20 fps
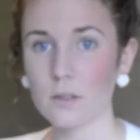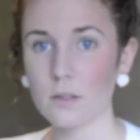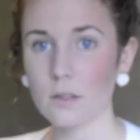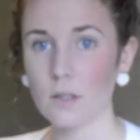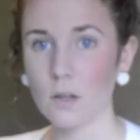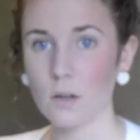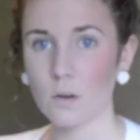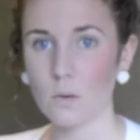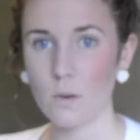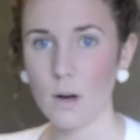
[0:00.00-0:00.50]

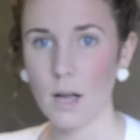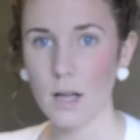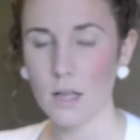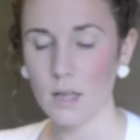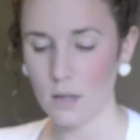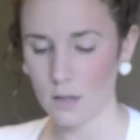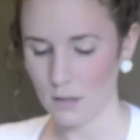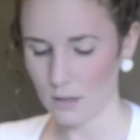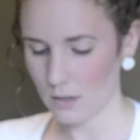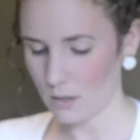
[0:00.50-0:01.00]
So
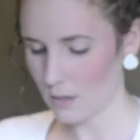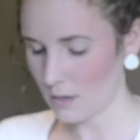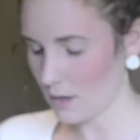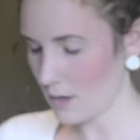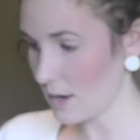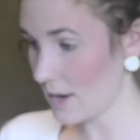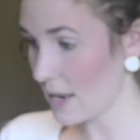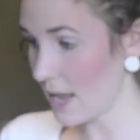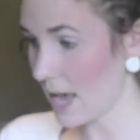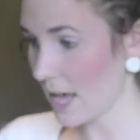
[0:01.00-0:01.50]

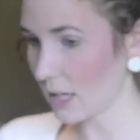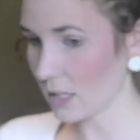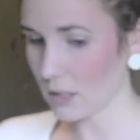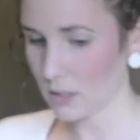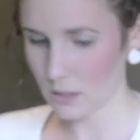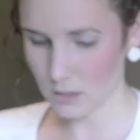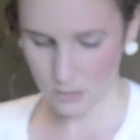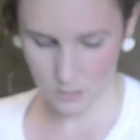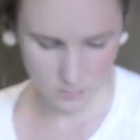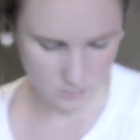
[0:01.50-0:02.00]

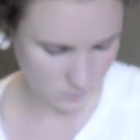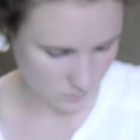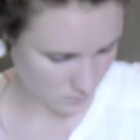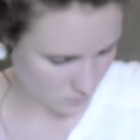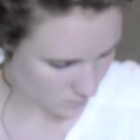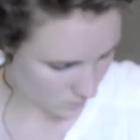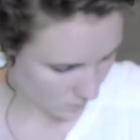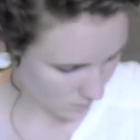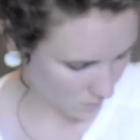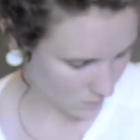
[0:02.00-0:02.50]
next,
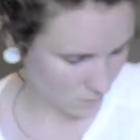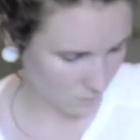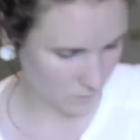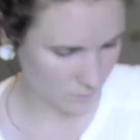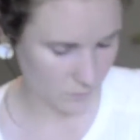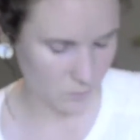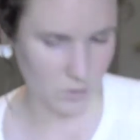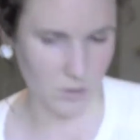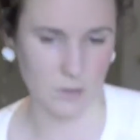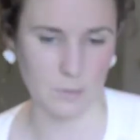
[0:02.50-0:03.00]
oh,
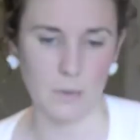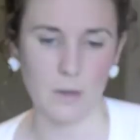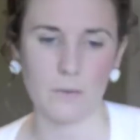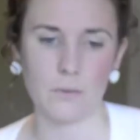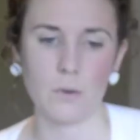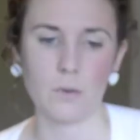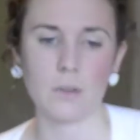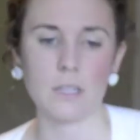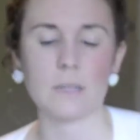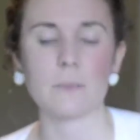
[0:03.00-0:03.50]
of course my
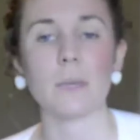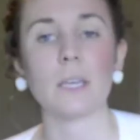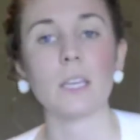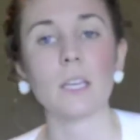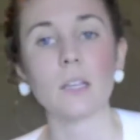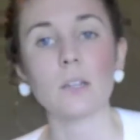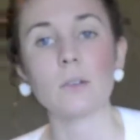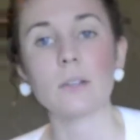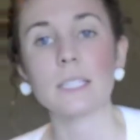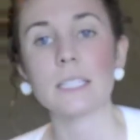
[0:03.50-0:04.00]
phone is
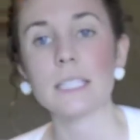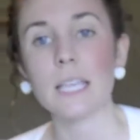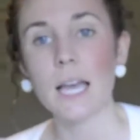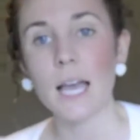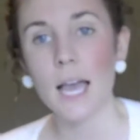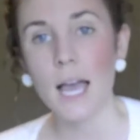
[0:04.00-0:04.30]
making noise.